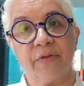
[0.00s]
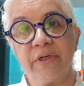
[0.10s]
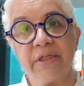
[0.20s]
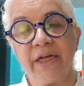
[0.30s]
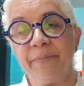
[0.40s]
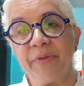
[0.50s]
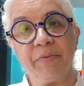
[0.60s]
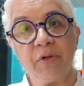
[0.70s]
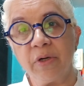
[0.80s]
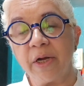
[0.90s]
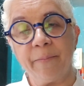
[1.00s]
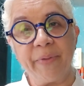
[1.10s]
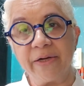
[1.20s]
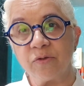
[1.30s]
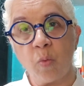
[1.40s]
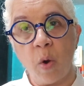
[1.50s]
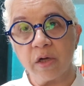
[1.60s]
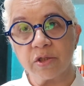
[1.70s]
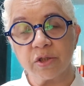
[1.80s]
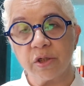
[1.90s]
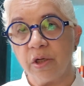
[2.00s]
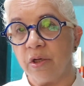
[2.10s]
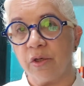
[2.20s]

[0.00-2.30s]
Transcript: third time they will not come back to watch